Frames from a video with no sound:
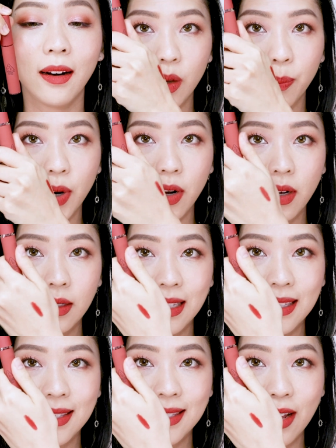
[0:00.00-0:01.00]
The
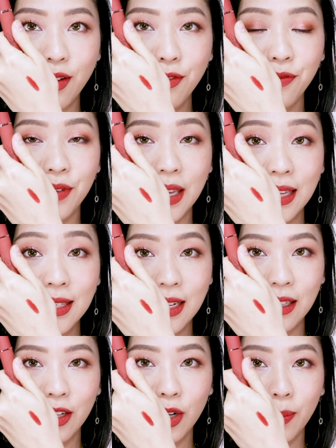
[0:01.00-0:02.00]
product itself is
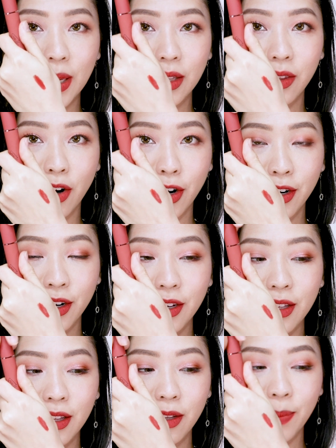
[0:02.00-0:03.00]
a little bit
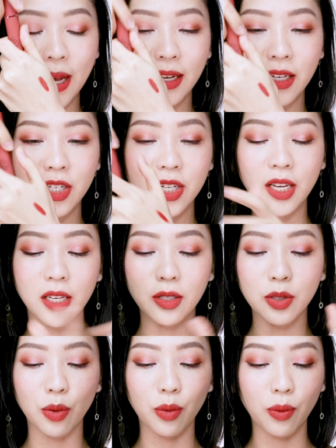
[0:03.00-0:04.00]
darker than the packaging,
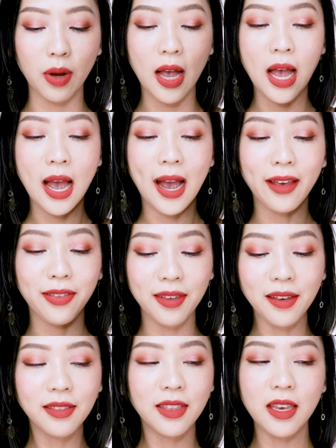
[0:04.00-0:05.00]
so I
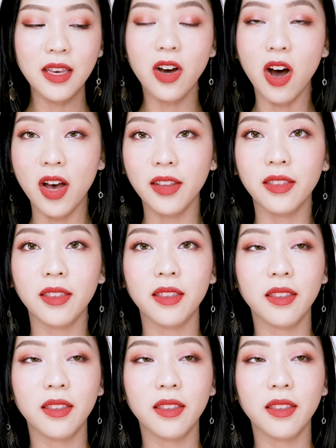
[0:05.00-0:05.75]
think they got